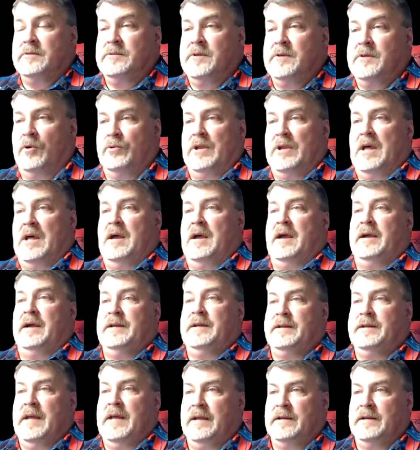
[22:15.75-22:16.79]
online,
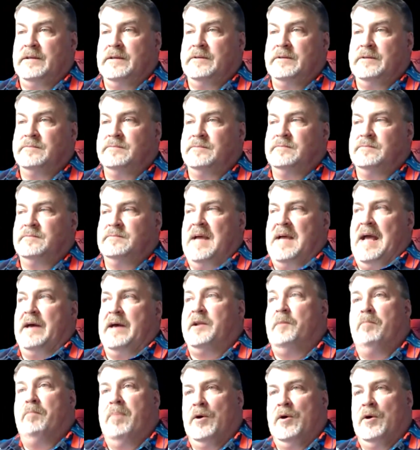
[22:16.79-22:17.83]
and how
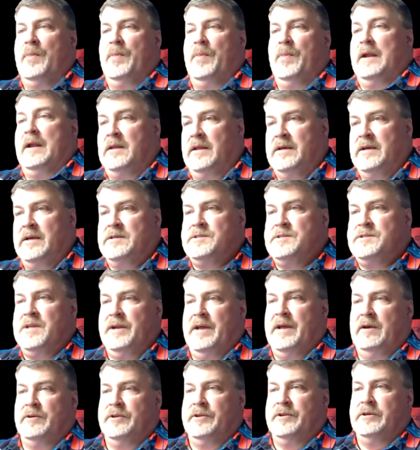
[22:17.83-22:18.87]
to build that list, and
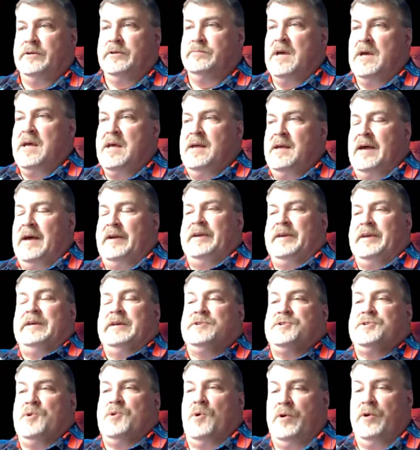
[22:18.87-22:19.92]
how to get
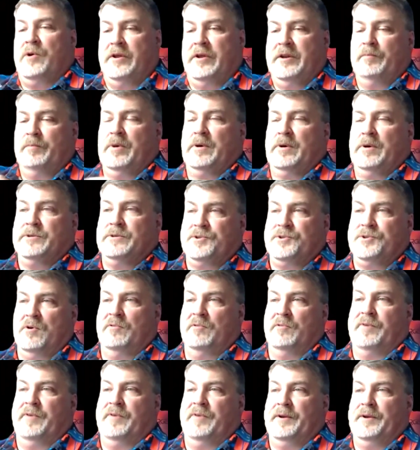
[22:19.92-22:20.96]
started and build a strong
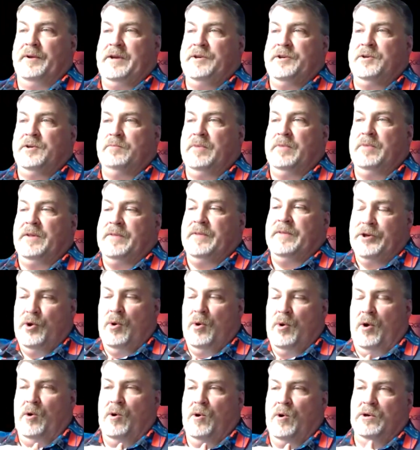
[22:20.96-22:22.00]
foundation, but then you
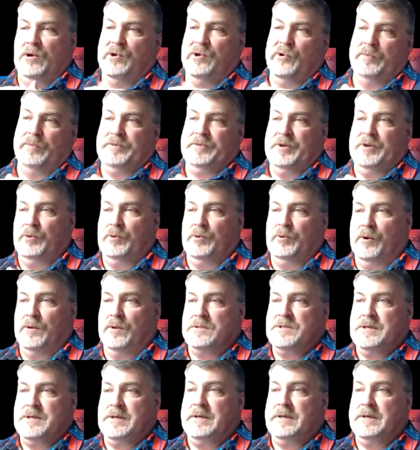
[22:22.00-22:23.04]
earn
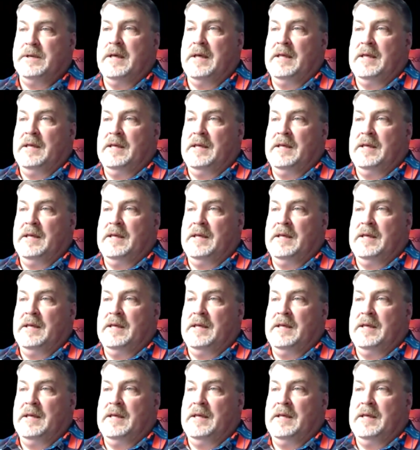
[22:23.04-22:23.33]
cryptocurrency